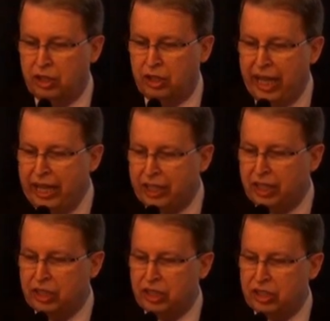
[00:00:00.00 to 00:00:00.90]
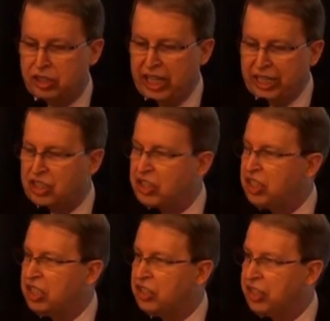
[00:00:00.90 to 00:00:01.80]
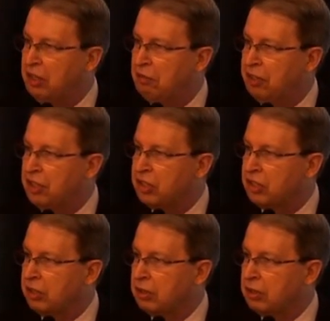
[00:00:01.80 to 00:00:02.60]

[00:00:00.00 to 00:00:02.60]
take sexy selfies.